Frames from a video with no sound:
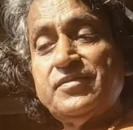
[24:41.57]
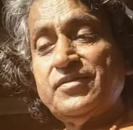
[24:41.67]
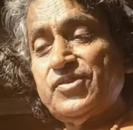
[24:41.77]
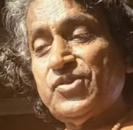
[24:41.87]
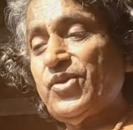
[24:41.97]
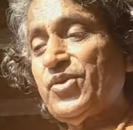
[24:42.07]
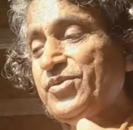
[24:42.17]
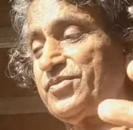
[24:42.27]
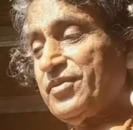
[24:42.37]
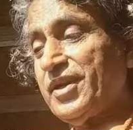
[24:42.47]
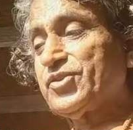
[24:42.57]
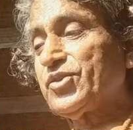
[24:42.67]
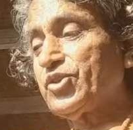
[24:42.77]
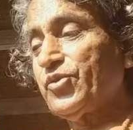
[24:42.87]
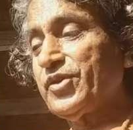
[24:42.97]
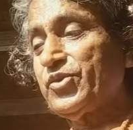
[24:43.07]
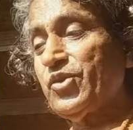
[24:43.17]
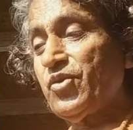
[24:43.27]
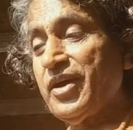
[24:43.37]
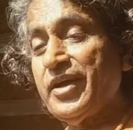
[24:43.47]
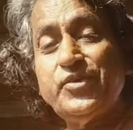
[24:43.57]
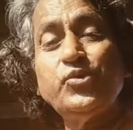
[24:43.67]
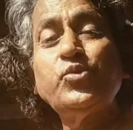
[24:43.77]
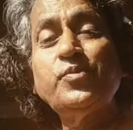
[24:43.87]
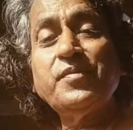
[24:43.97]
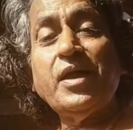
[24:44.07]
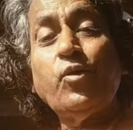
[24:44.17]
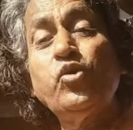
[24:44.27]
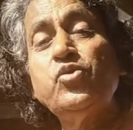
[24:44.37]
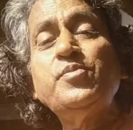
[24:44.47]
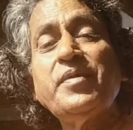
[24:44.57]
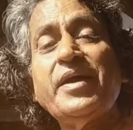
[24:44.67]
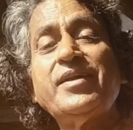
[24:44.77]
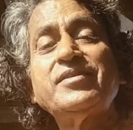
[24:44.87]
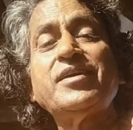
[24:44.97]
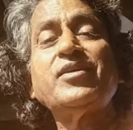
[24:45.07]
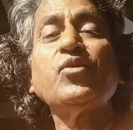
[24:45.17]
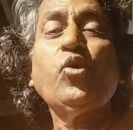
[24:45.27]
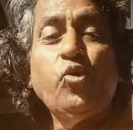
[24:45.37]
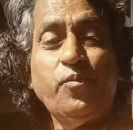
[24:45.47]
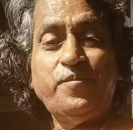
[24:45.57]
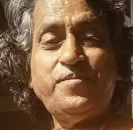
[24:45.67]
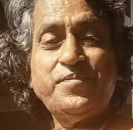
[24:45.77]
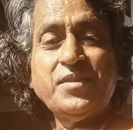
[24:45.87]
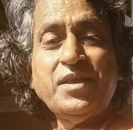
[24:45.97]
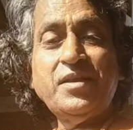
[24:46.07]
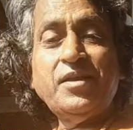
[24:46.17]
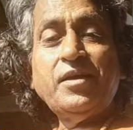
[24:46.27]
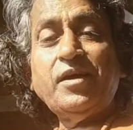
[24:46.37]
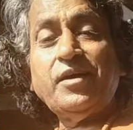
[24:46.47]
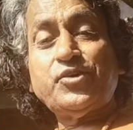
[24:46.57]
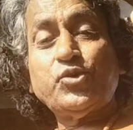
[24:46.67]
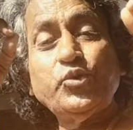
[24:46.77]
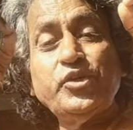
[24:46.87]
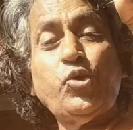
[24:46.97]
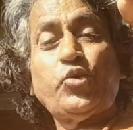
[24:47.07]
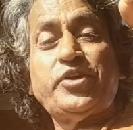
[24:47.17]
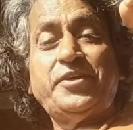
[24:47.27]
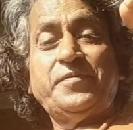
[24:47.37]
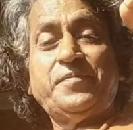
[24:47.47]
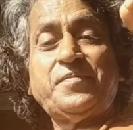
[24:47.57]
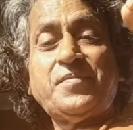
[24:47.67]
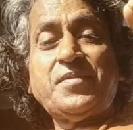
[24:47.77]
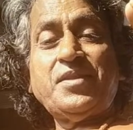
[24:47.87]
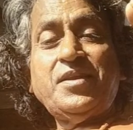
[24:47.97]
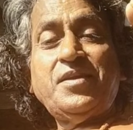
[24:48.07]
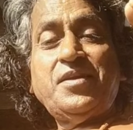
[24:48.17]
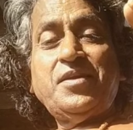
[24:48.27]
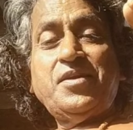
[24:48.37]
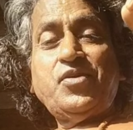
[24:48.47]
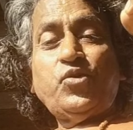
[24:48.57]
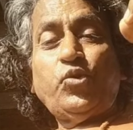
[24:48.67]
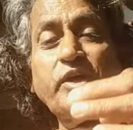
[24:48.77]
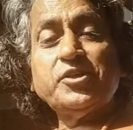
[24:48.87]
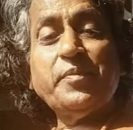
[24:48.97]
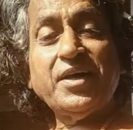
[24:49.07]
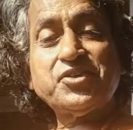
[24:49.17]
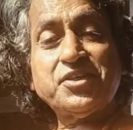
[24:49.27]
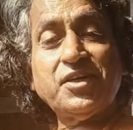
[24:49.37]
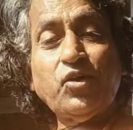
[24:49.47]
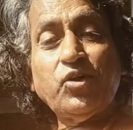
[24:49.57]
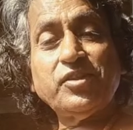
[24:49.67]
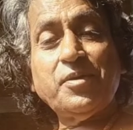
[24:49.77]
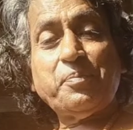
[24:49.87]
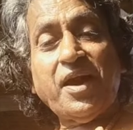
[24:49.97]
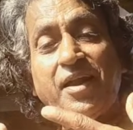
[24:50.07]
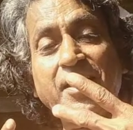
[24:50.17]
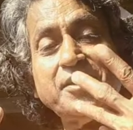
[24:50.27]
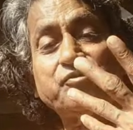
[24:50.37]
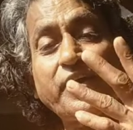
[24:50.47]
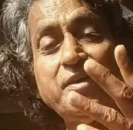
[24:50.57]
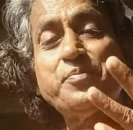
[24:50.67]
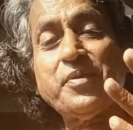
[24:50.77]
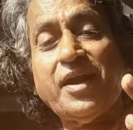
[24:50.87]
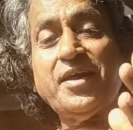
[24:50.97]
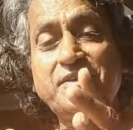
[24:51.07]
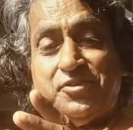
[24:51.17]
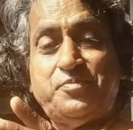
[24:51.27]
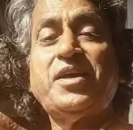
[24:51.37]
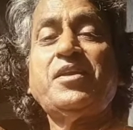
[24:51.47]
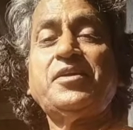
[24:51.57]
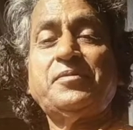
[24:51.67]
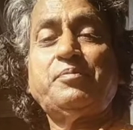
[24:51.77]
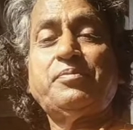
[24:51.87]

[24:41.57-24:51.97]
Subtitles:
So let's switch over to yoga. Hum and then Om. A true yogi who has mastered all the pranas, 5 pranas mainly.